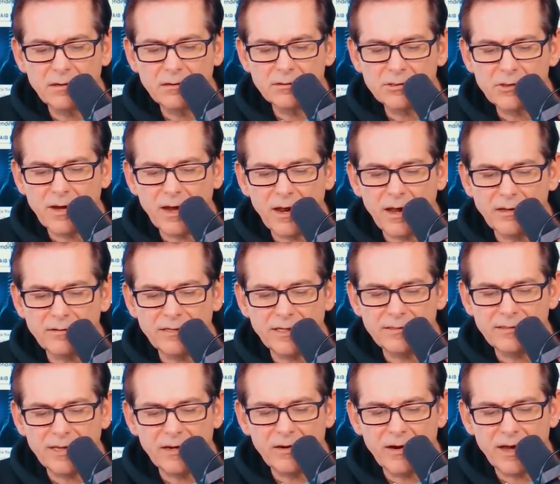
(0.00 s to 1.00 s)
So they're
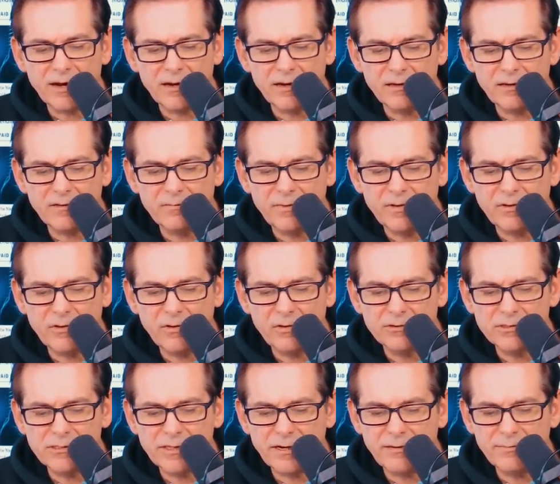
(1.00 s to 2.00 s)
not going to give me the whole
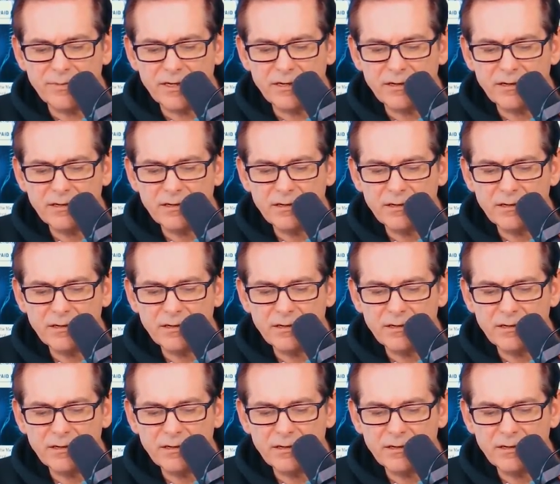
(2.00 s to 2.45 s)
statement?